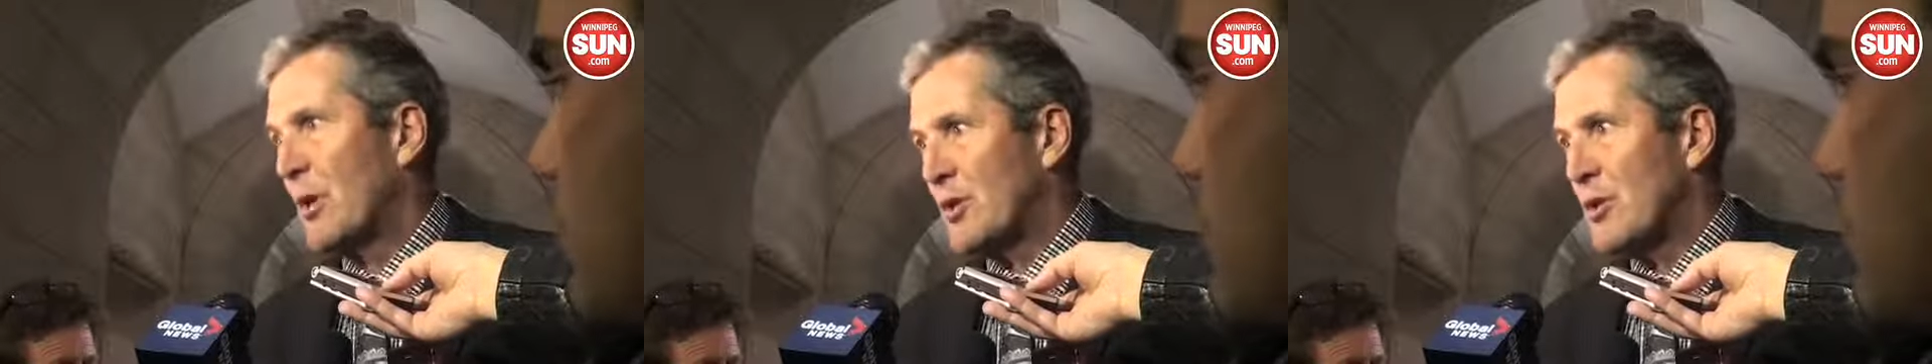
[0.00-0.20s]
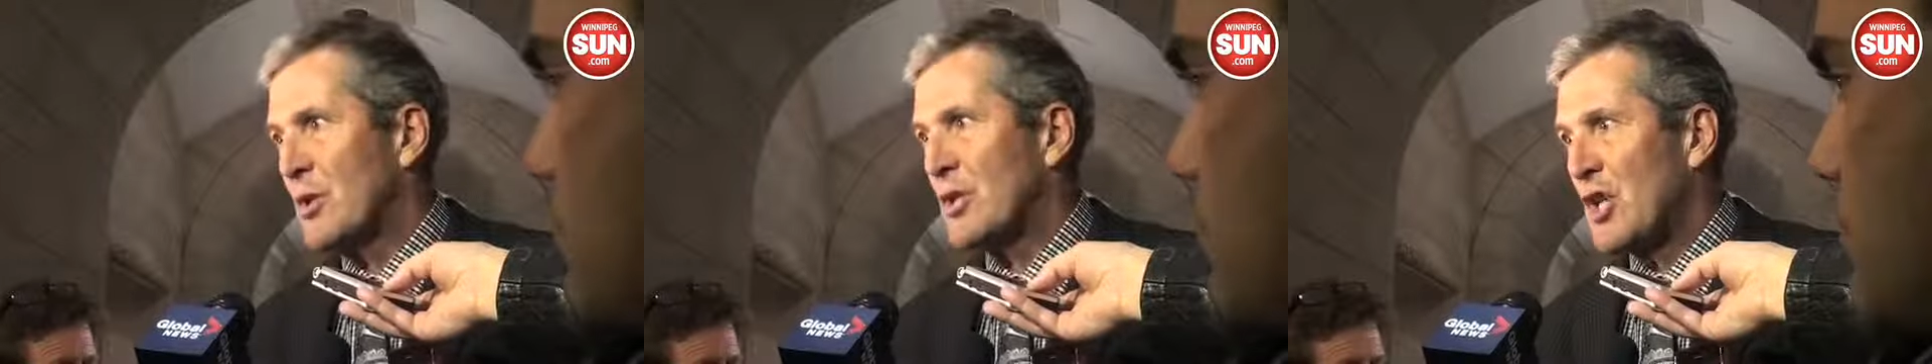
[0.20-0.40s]

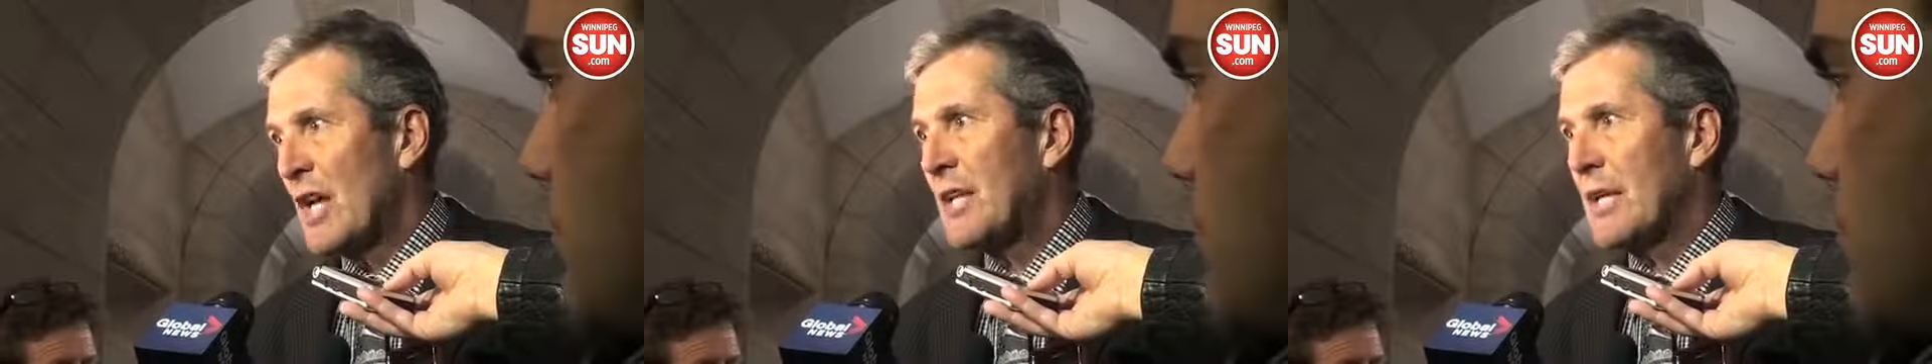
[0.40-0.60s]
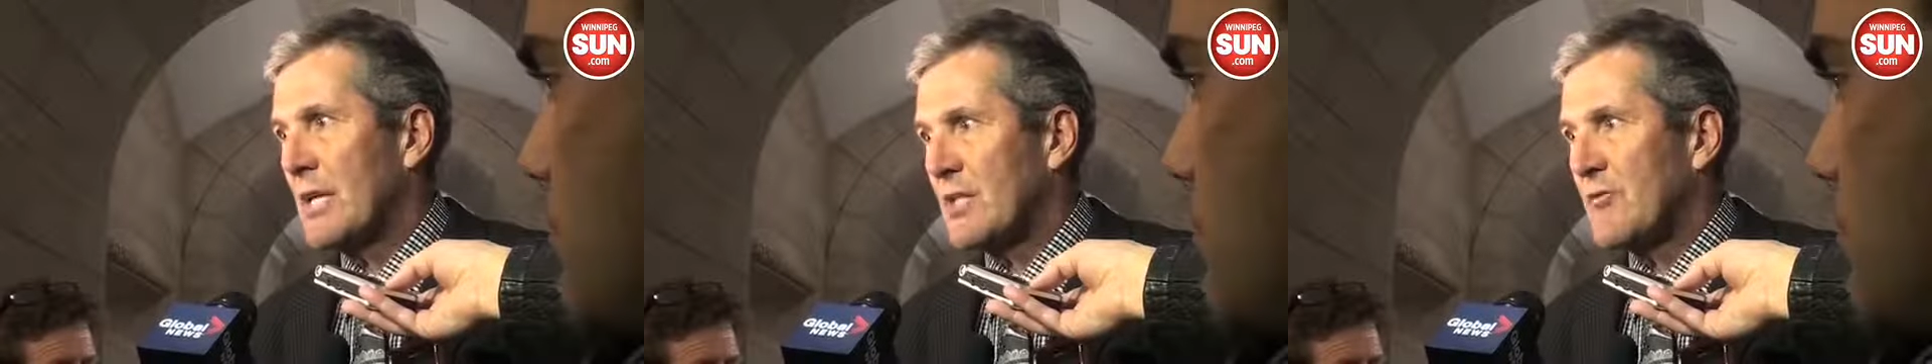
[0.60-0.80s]
what your
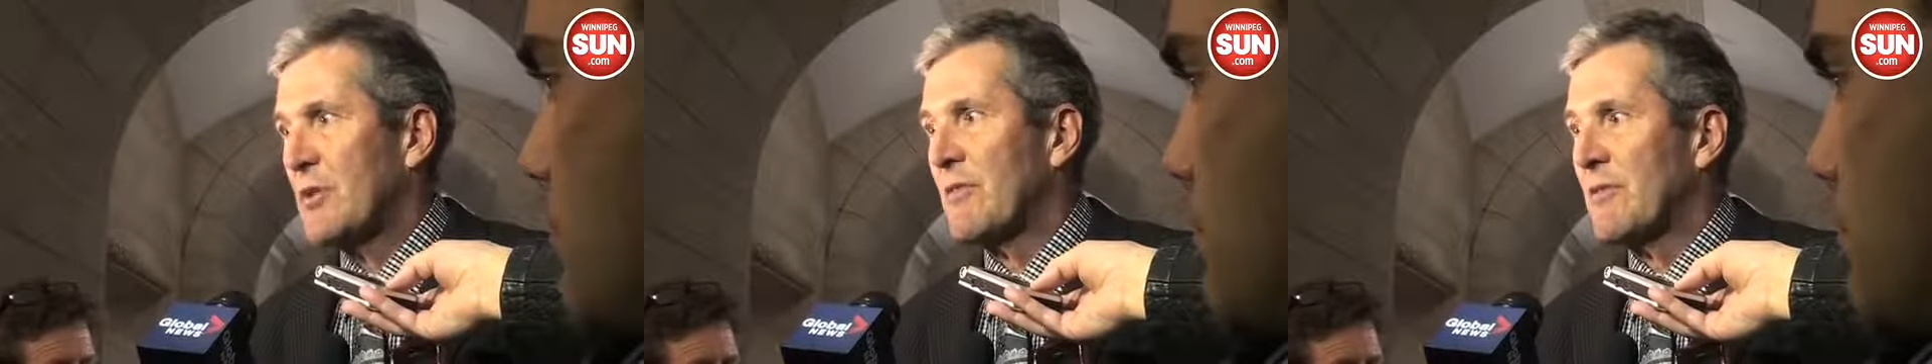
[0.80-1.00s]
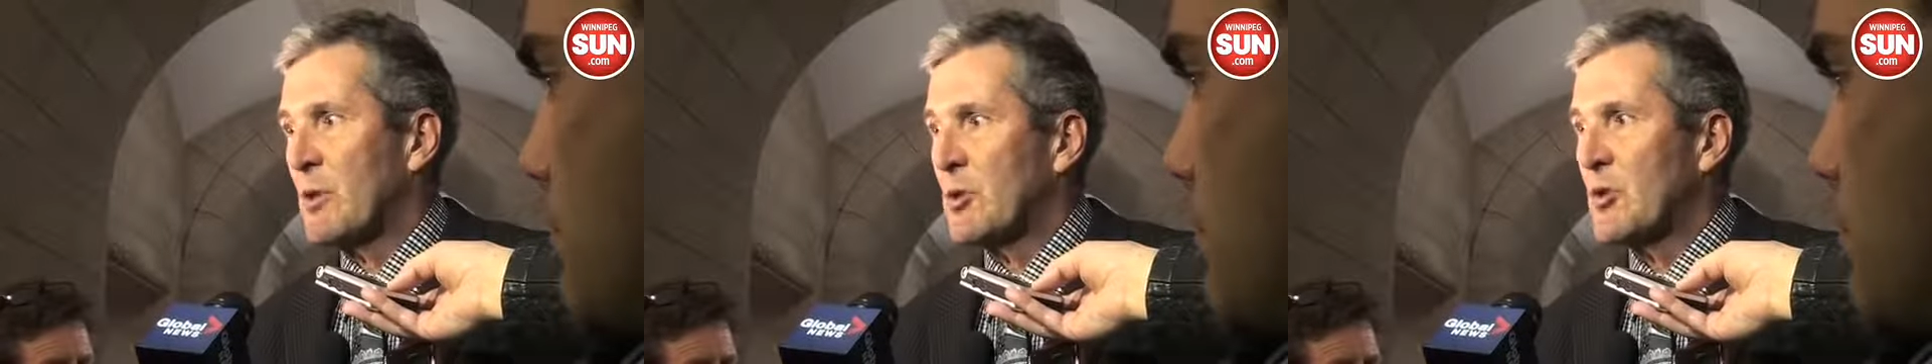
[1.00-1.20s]
agenda is
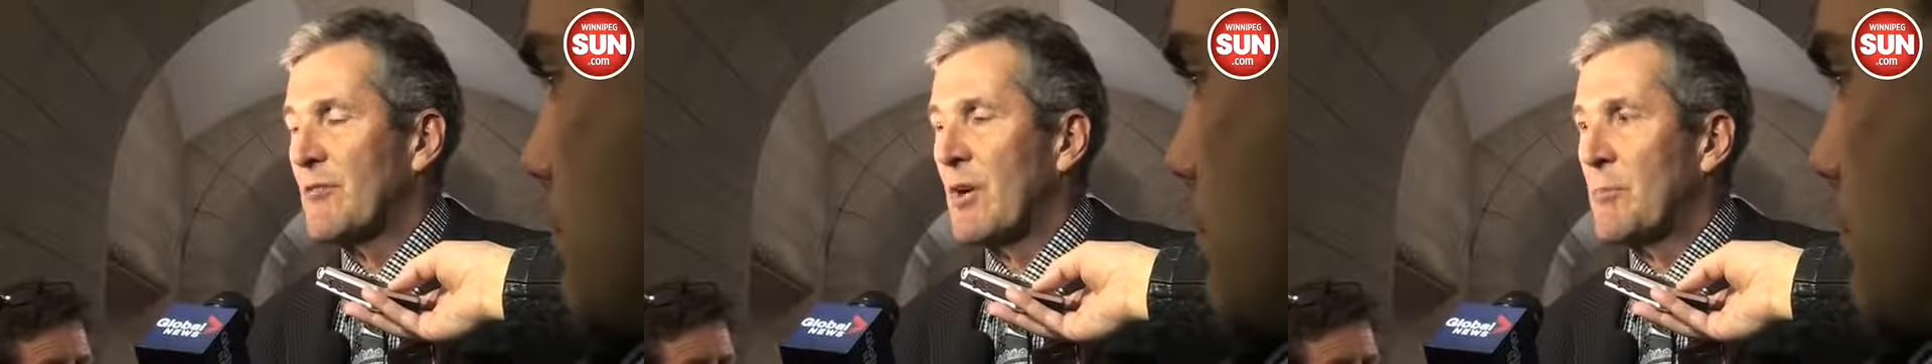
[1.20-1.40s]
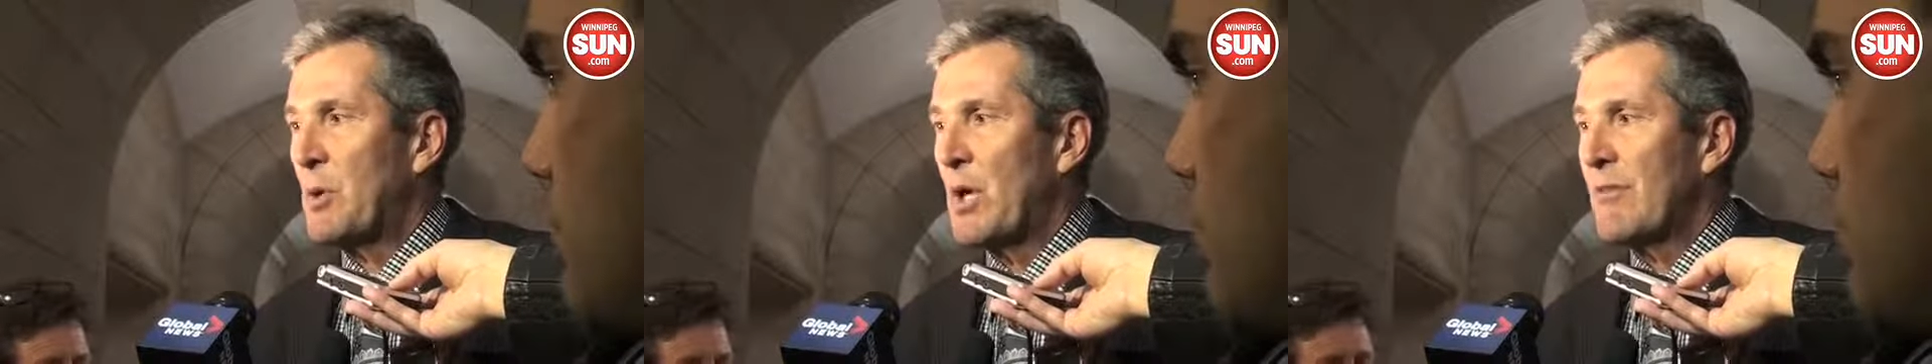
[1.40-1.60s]
for the future
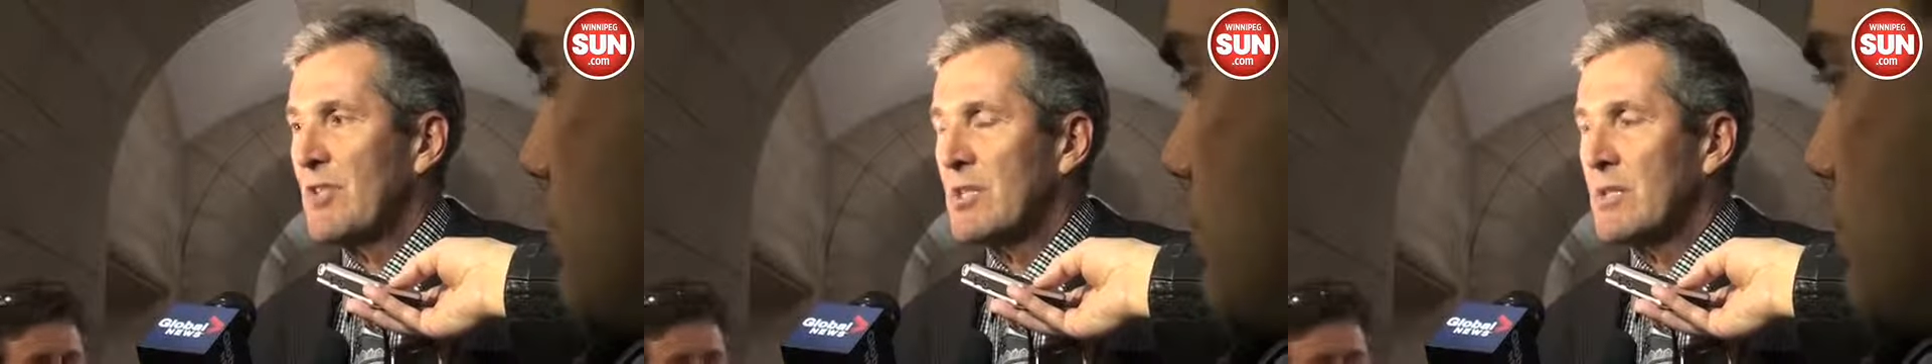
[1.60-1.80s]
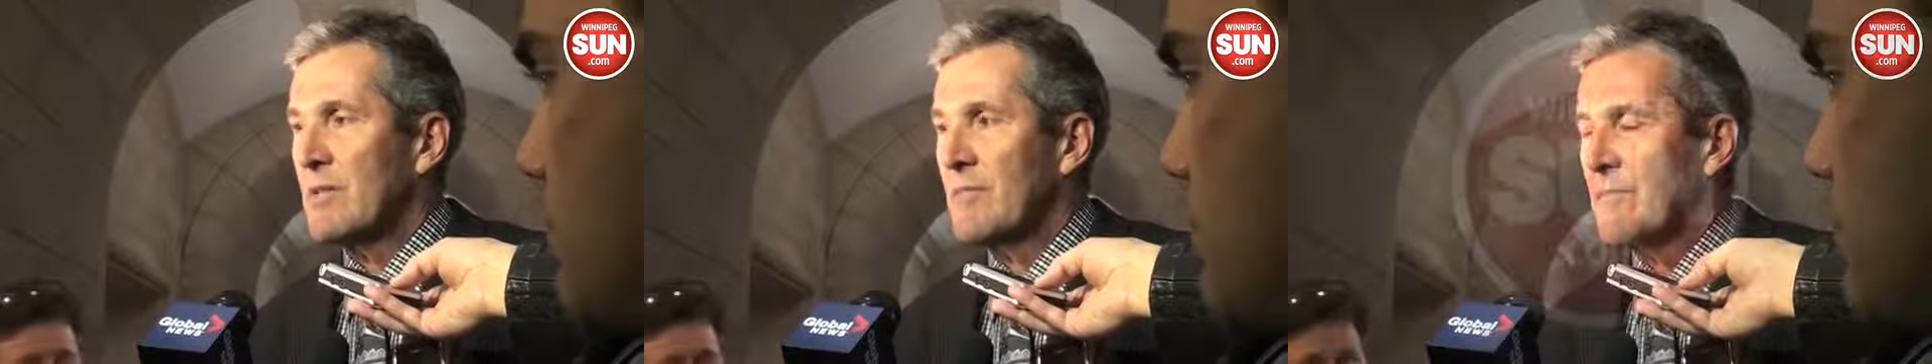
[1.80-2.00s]
of our
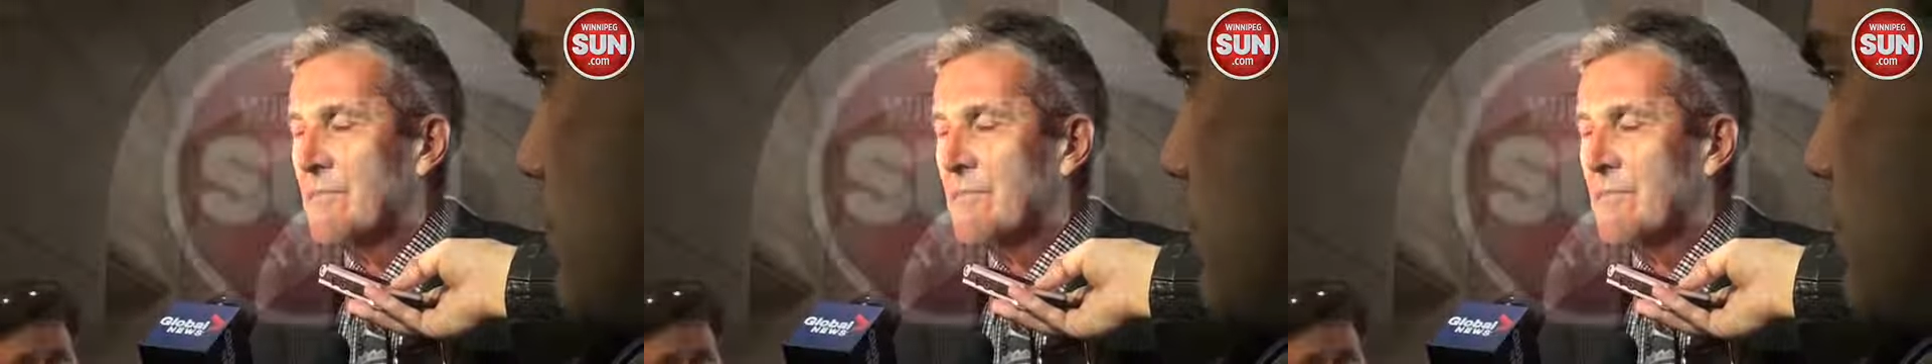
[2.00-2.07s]
province.